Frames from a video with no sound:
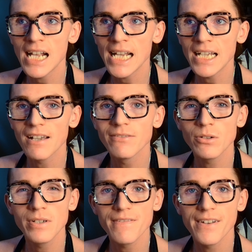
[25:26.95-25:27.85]
like I've
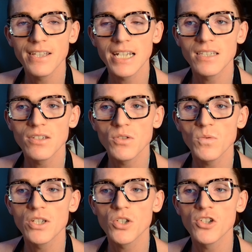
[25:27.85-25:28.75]
always felt like the
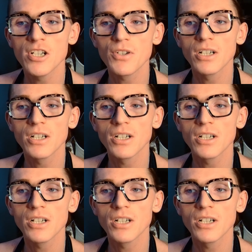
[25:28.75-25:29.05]
Twitch streams